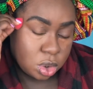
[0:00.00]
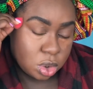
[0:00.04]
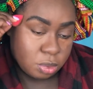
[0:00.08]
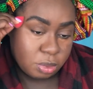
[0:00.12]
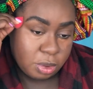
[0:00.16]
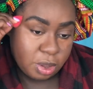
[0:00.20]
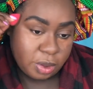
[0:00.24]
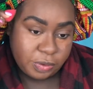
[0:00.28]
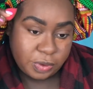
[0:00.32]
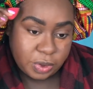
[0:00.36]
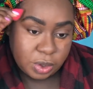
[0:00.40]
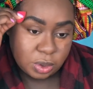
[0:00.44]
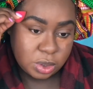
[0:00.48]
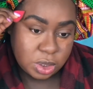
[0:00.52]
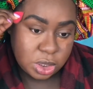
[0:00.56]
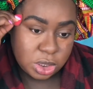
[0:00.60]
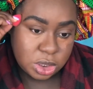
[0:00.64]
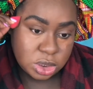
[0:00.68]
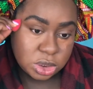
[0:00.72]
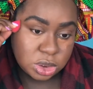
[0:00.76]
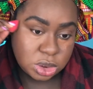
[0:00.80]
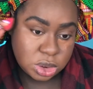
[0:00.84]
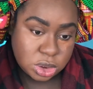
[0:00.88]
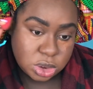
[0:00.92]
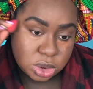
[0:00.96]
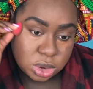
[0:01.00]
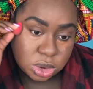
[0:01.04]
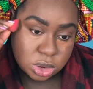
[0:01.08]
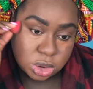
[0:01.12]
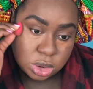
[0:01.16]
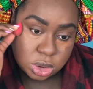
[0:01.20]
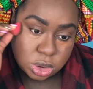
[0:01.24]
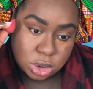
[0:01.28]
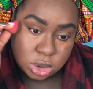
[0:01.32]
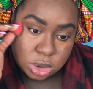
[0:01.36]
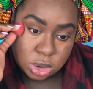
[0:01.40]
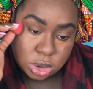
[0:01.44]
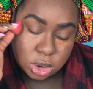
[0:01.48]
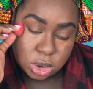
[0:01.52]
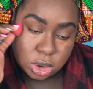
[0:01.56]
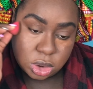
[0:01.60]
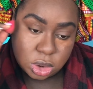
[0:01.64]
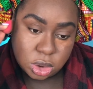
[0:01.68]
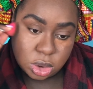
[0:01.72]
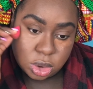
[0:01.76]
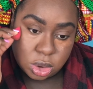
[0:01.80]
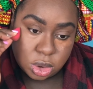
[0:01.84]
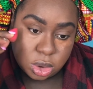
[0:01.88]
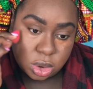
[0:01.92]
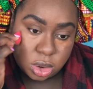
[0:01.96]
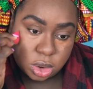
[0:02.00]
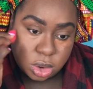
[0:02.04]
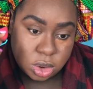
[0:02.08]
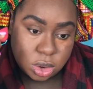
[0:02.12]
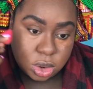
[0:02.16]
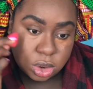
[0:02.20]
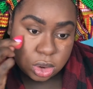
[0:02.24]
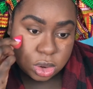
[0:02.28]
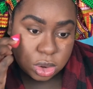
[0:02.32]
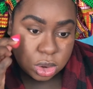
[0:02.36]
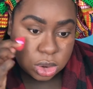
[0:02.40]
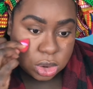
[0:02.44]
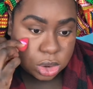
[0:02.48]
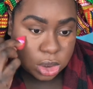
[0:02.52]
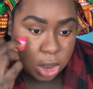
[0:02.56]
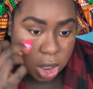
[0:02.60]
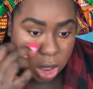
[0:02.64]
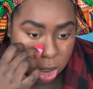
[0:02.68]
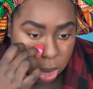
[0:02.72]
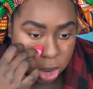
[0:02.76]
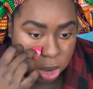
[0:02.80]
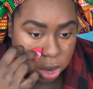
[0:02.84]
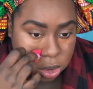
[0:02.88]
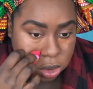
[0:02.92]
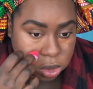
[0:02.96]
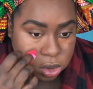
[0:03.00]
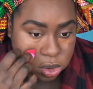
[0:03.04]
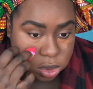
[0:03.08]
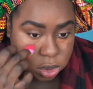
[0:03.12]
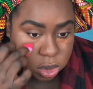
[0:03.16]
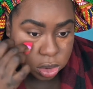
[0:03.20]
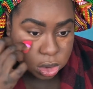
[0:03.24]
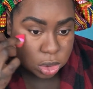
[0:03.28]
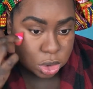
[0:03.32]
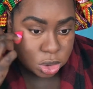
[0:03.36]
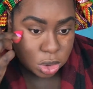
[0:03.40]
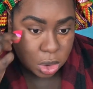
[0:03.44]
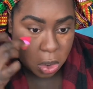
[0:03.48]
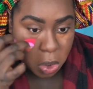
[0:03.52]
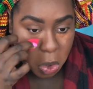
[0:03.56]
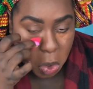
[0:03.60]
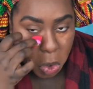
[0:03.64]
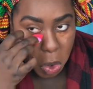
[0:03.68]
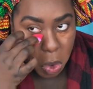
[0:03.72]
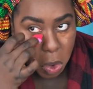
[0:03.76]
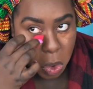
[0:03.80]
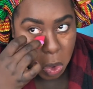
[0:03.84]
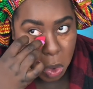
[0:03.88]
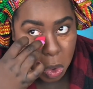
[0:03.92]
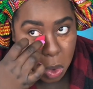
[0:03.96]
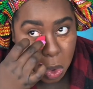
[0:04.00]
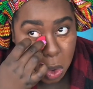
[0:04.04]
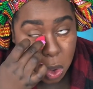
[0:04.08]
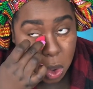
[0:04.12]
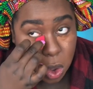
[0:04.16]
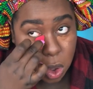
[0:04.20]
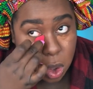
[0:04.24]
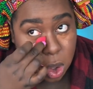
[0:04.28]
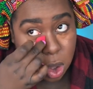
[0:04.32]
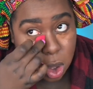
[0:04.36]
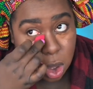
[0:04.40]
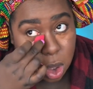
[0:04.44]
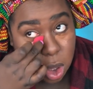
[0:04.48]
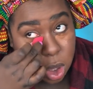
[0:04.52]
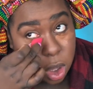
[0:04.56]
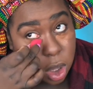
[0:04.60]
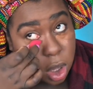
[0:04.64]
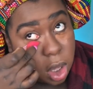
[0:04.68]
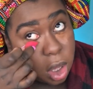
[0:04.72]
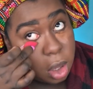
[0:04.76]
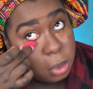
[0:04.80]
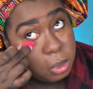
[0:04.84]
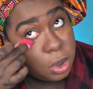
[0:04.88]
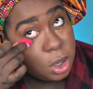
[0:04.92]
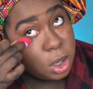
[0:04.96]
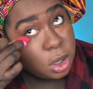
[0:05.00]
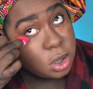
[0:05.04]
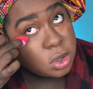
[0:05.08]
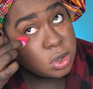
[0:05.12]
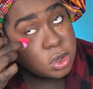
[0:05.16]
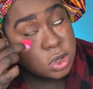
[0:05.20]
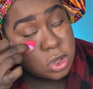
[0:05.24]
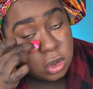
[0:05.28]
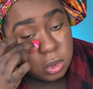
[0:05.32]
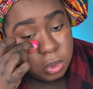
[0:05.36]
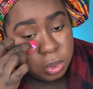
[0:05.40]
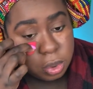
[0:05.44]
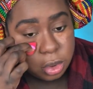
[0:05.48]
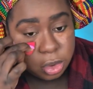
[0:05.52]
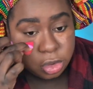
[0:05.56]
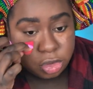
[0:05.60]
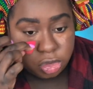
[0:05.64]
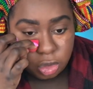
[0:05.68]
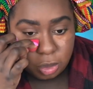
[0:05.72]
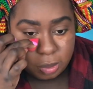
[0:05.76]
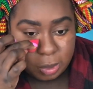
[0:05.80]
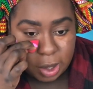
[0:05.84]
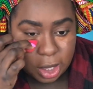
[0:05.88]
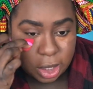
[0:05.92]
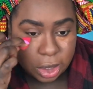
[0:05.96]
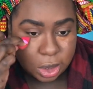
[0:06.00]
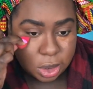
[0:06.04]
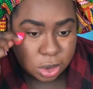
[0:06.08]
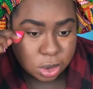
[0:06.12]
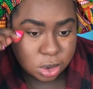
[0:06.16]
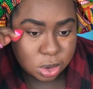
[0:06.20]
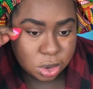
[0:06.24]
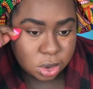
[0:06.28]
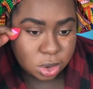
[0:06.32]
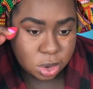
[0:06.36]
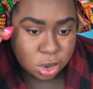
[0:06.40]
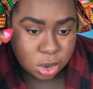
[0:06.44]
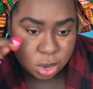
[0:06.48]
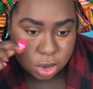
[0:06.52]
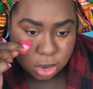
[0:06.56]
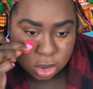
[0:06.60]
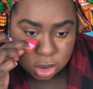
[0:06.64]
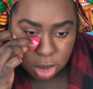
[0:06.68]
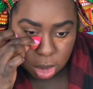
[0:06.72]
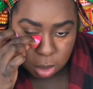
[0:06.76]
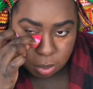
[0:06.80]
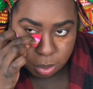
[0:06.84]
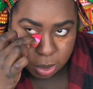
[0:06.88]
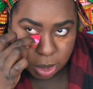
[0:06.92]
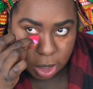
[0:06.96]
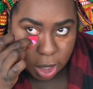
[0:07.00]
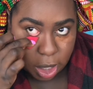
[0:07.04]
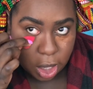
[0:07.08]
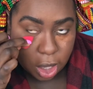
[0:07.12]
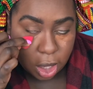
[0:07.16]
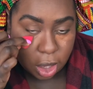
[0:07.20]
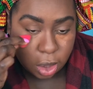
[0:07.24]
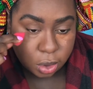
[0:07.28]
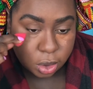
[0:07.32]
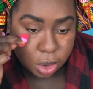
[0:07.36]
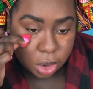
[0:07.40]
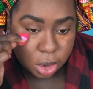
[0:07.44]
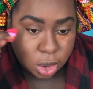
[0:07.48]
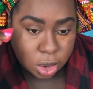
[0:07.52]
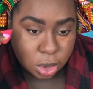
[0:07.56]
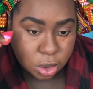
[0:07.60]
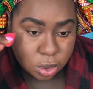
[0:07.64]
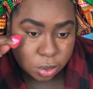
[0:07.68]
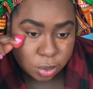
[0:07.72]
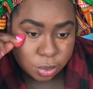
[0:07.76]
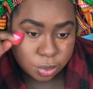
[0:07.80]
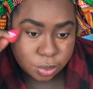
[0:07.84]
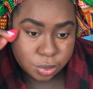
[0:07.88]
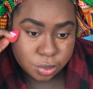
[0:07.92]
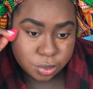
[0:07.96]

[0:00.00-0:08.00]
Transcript: My foundation. Just cause I'm not a super dramatic type of gal, you know.